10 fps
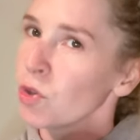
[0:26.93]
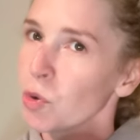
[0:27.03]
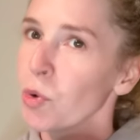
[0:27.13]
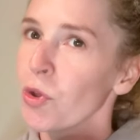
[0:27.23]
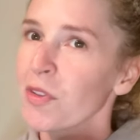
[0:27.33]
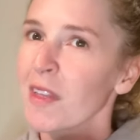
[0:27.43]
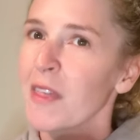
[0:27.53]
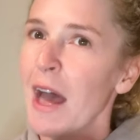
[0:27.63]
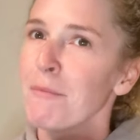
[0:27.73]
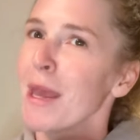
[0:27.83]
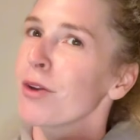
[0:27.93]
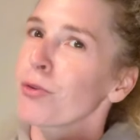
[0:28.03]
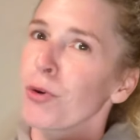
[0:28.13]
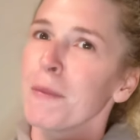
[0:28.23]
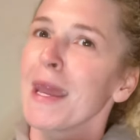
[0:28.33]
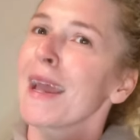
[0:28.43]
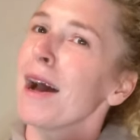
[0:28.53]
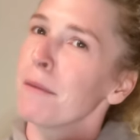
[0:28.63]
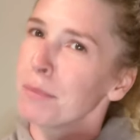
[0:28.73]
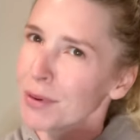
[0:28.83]
Tools that make grooming
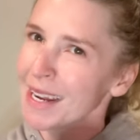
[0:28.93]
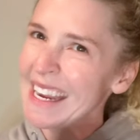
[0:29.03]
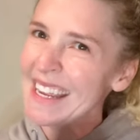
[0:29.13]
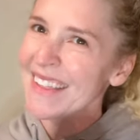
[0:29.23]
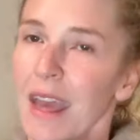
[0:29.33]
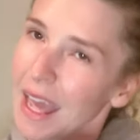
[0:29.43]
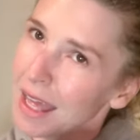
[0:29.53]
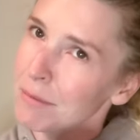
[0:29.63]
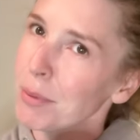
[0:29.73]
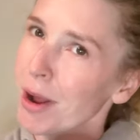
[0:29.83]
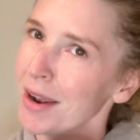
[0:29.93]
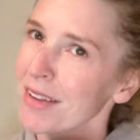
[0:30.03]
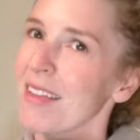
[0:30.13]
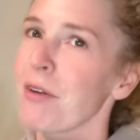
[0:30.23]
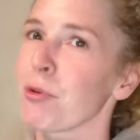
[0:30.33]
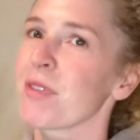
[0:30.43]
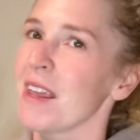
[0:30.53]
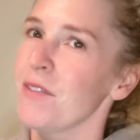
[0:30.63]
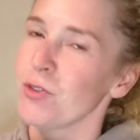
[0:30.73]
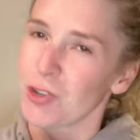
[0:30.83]
a breeze, and products that will
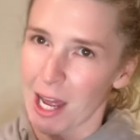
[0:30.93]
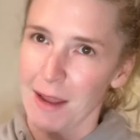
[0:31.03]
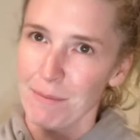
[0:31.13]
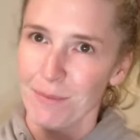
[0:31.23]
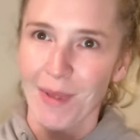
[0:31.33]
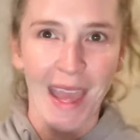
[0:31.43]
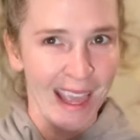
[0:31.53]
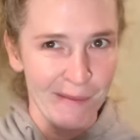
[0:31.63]
save you time and